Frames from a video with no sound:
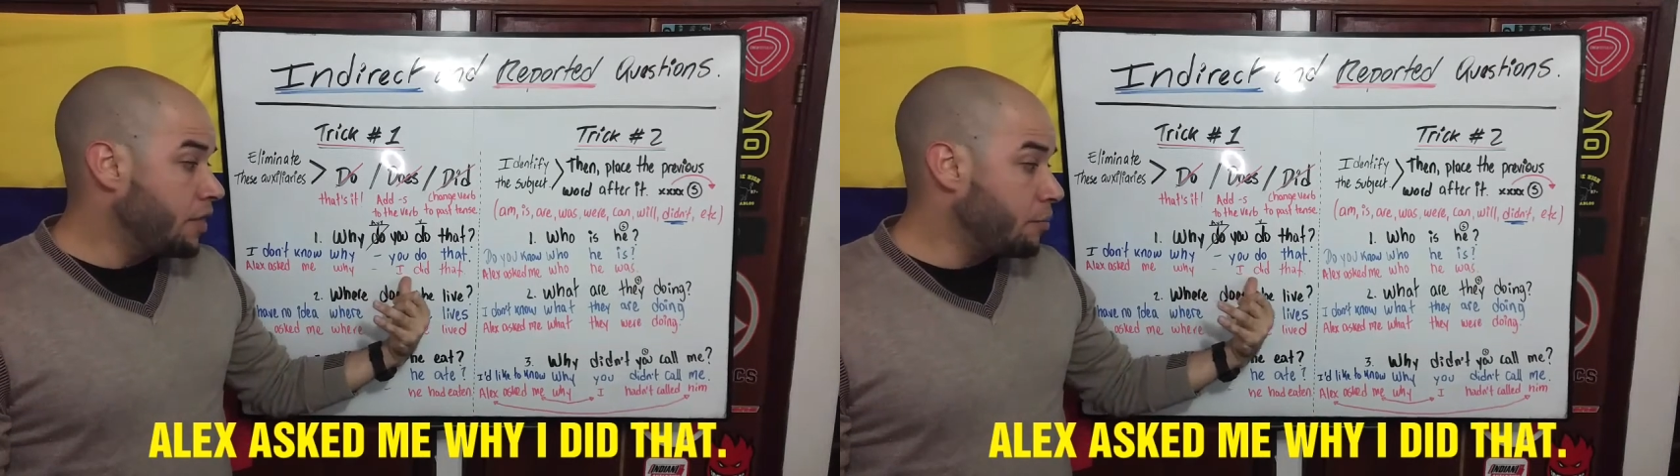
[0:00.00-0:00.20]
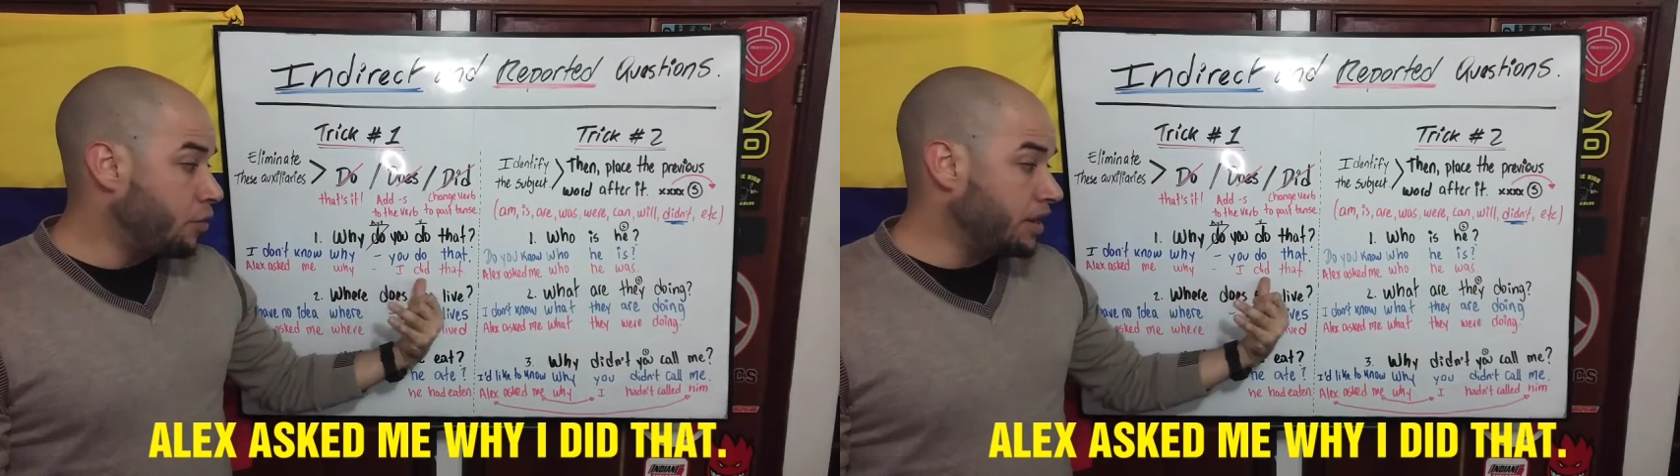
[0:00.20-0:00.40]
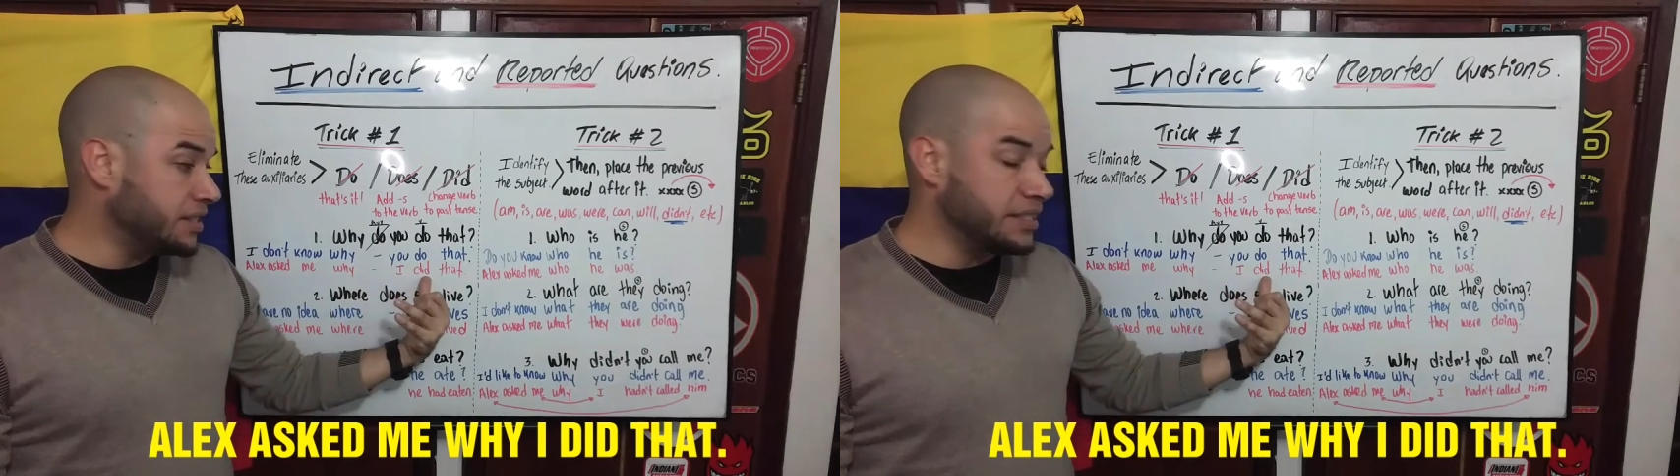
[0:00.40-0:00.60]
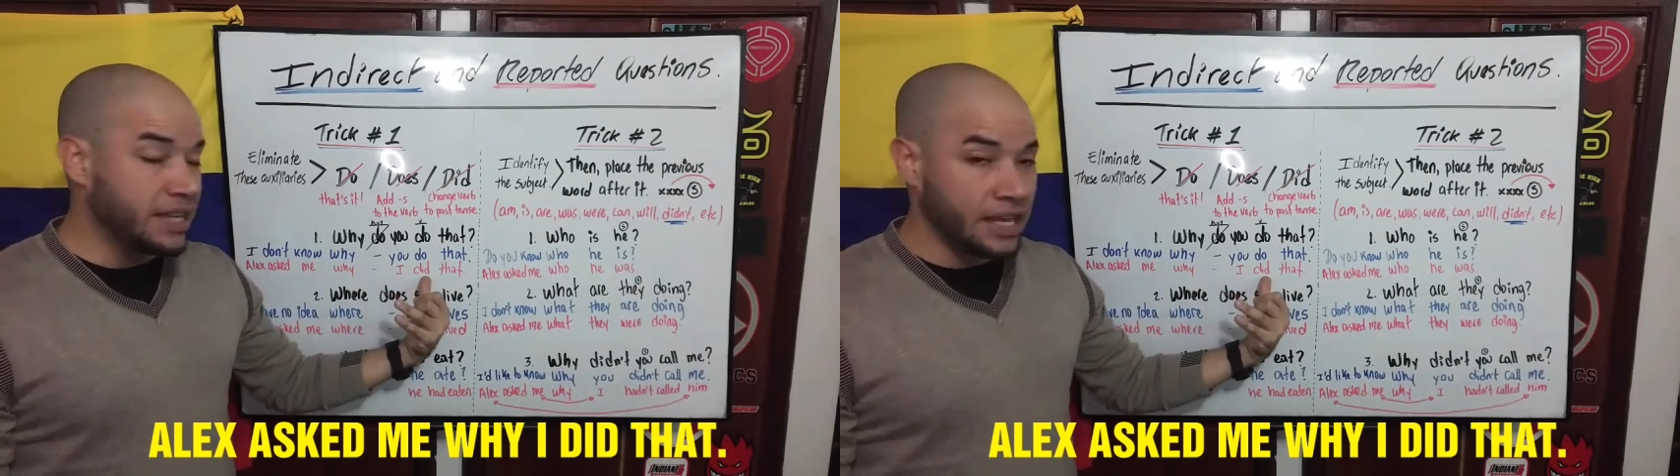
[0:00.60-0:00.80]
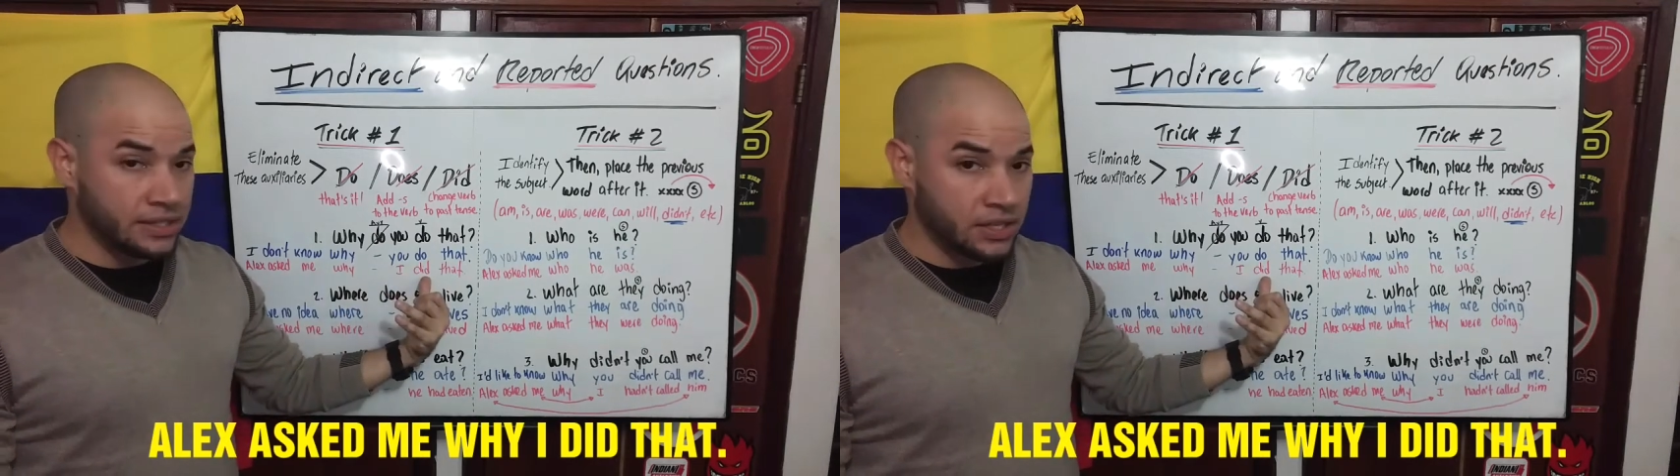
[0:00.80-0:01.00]
the present
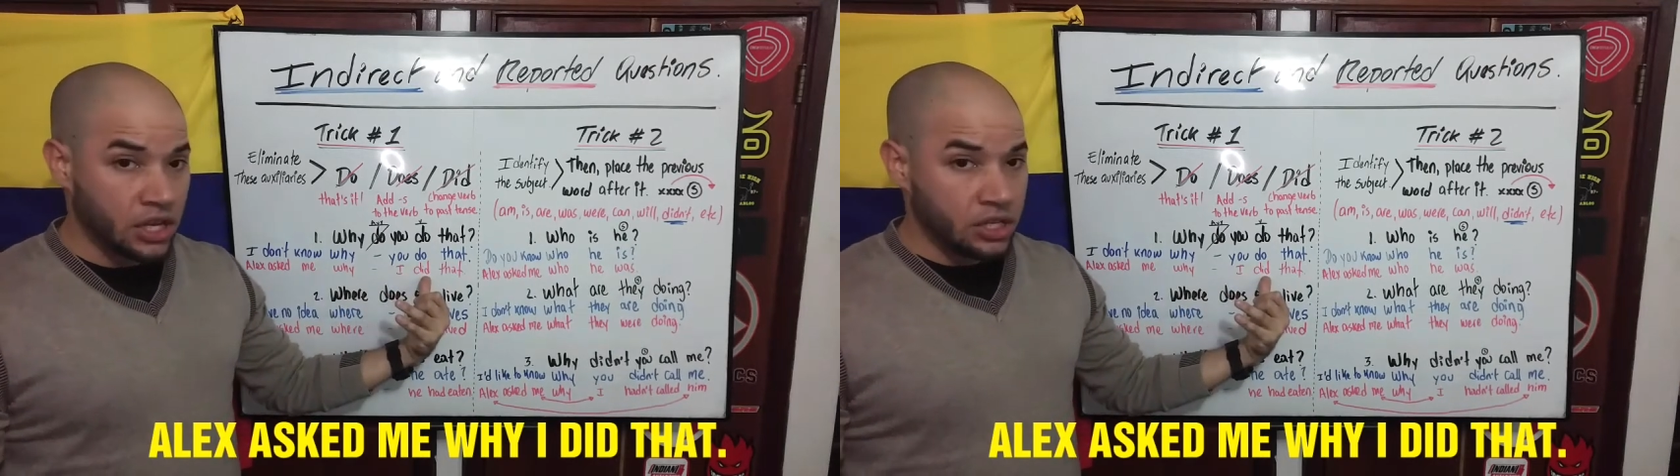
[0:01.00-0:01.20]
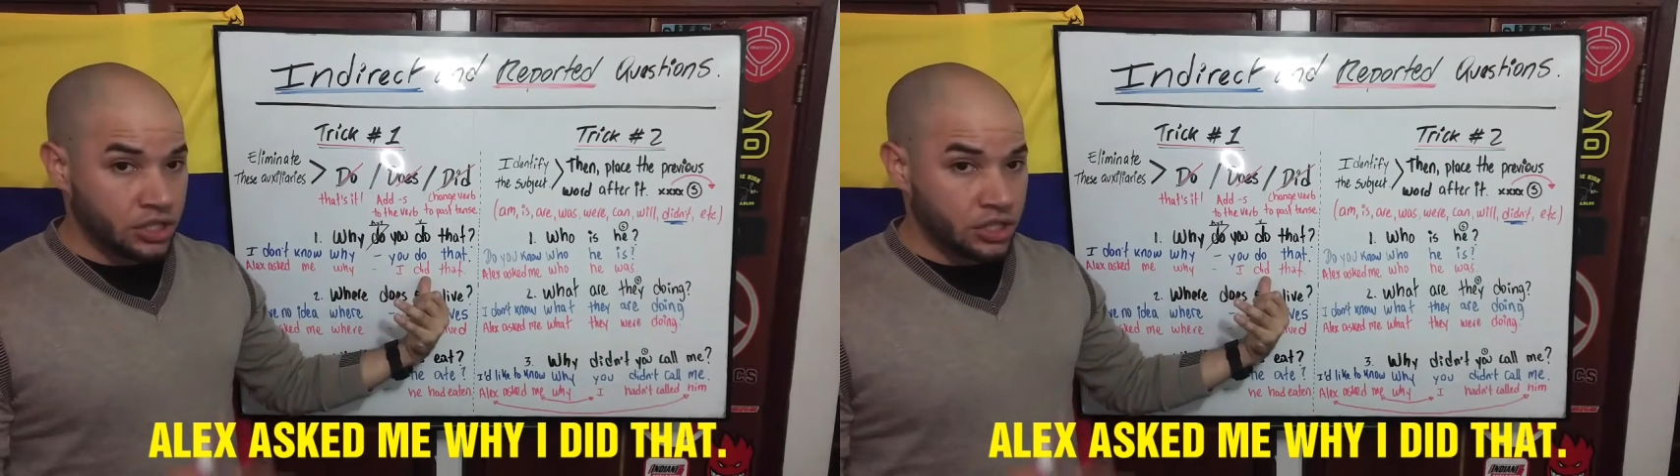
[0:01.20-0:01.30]
tense